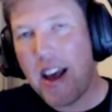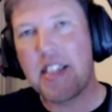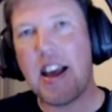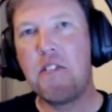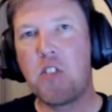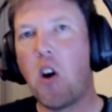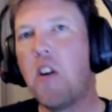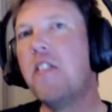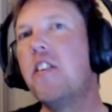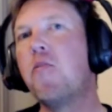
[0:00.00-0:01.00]
they've
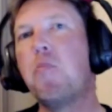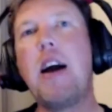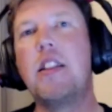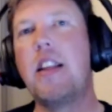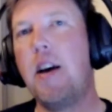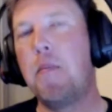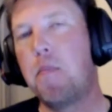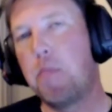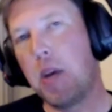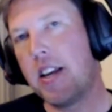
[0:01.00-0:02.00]
kind of made their
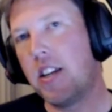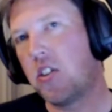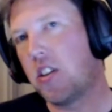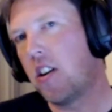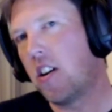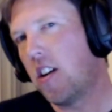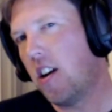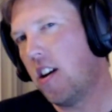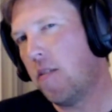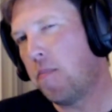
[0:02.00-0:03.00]
biggest
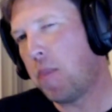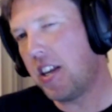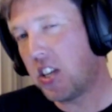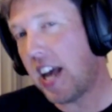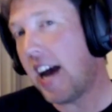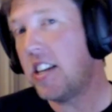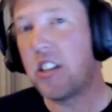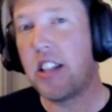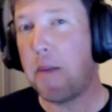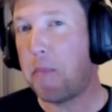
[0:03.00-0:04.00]
gains
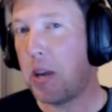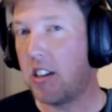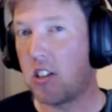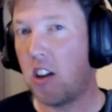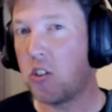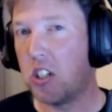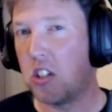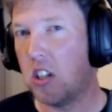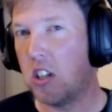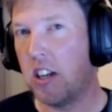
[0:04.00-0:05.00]
and their biggest
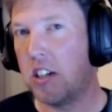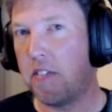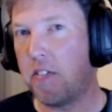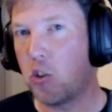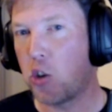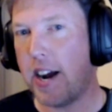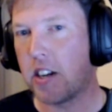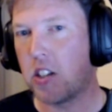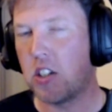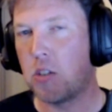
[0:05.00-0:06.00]
losses at different tracks,